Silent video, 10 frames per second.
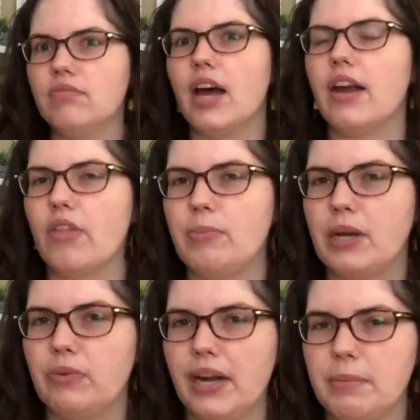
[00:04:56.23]
another
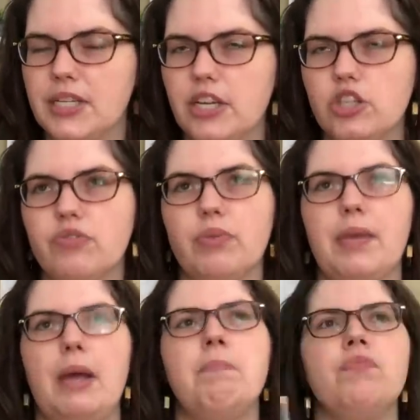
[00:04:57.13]
big recommendation for
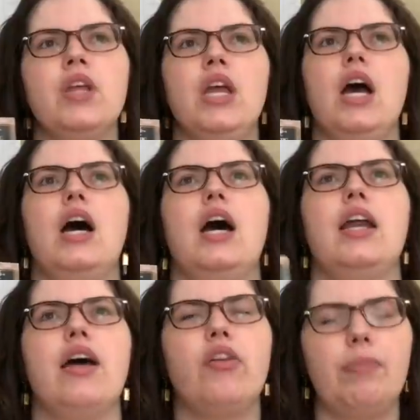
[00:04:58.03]
me.
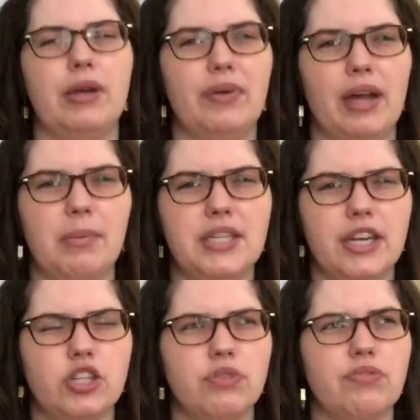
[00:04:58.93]
Another big
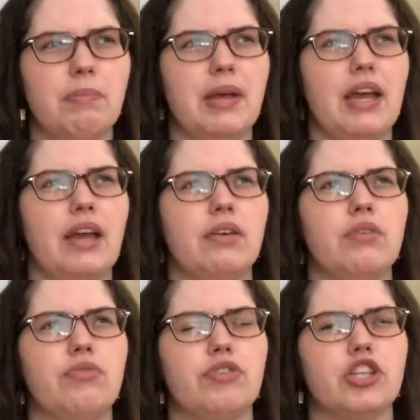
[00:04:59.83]
recommendation for me
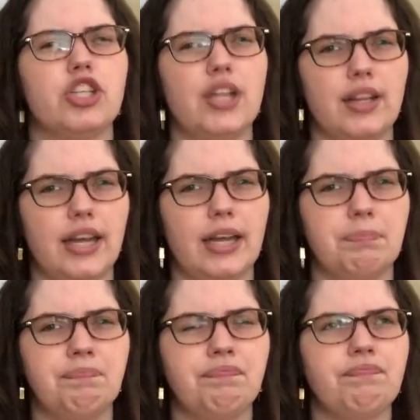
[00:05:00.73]
for Shelley
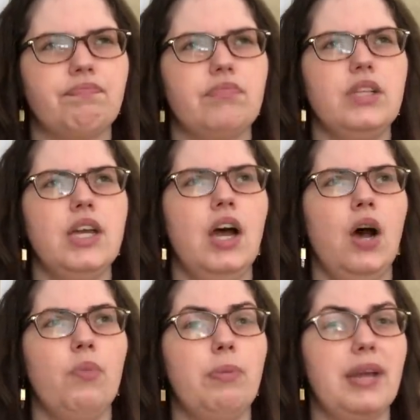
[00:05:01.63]

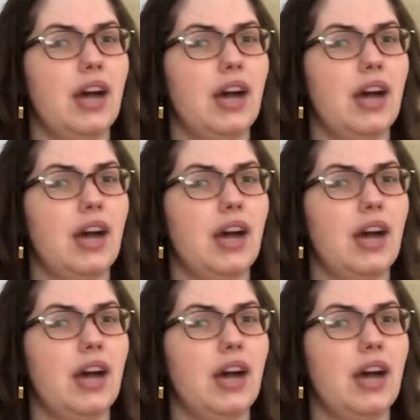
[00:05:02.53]
would be